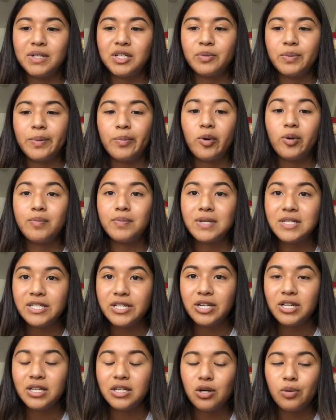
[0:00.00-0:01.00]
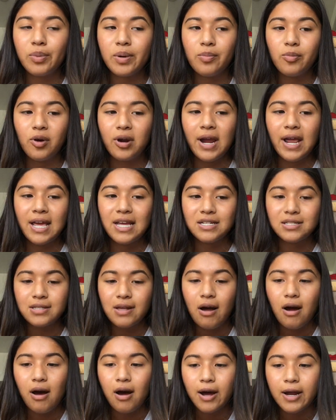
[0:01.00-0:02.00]
a little bit more busier, a little bit more
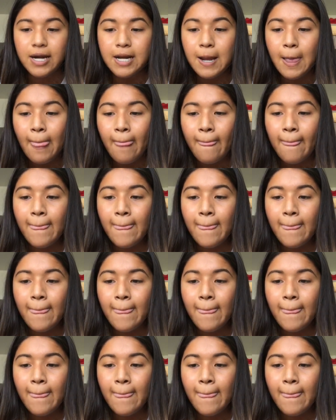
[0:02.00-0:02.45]
hands-on.